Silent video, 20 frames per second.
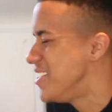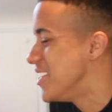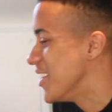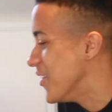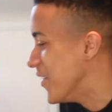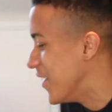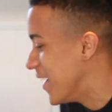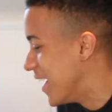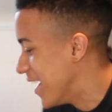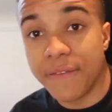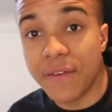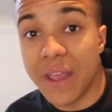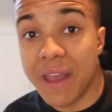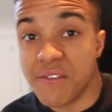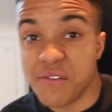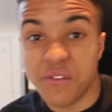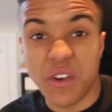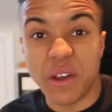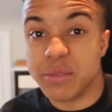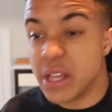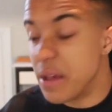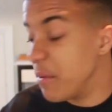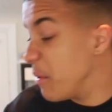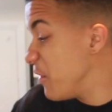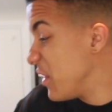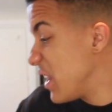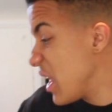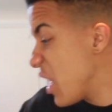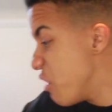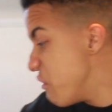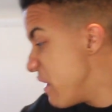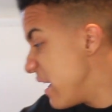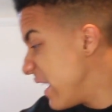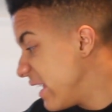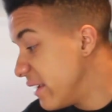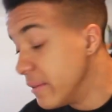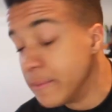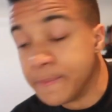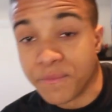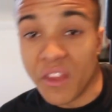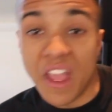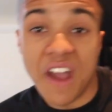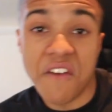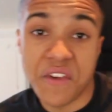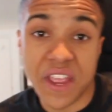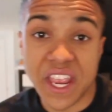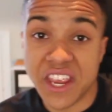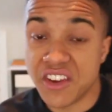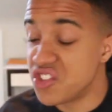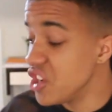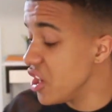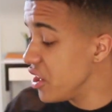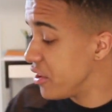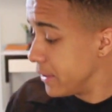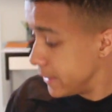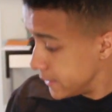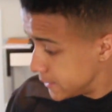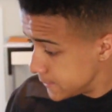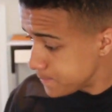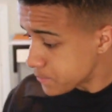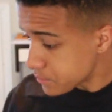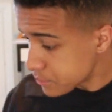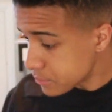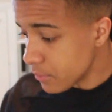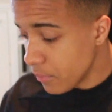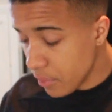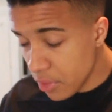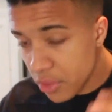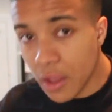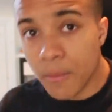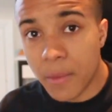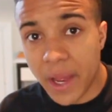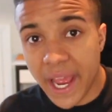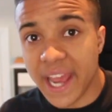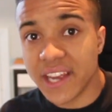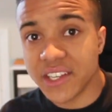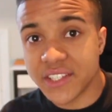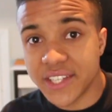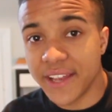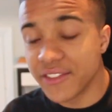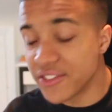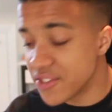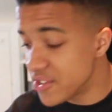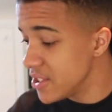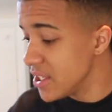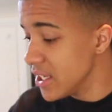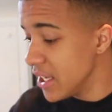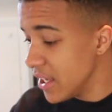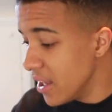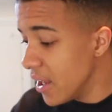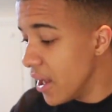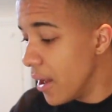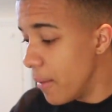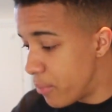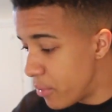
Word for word: do it. If you haven't thumbs up the video already, I think you should. My accents are